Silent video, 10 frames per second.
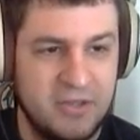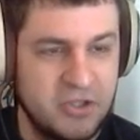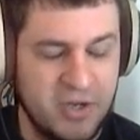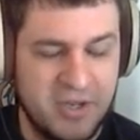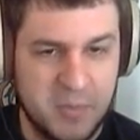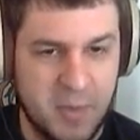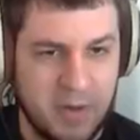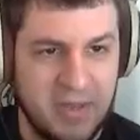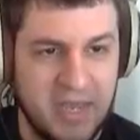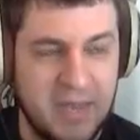the trickiest
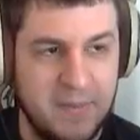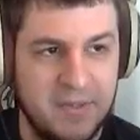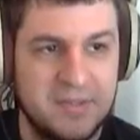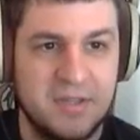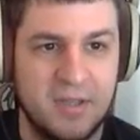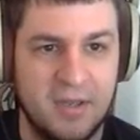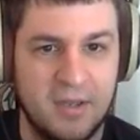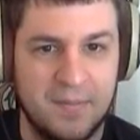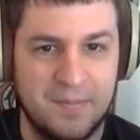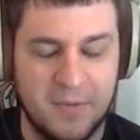part of the game is
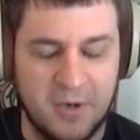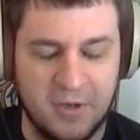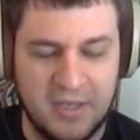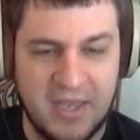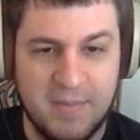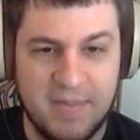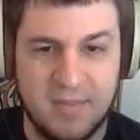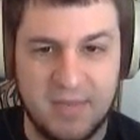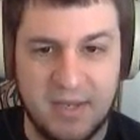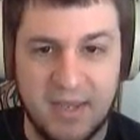the early game
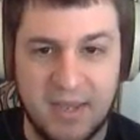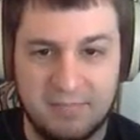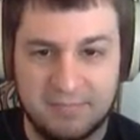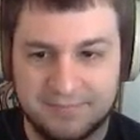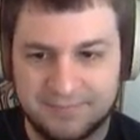and the mid game.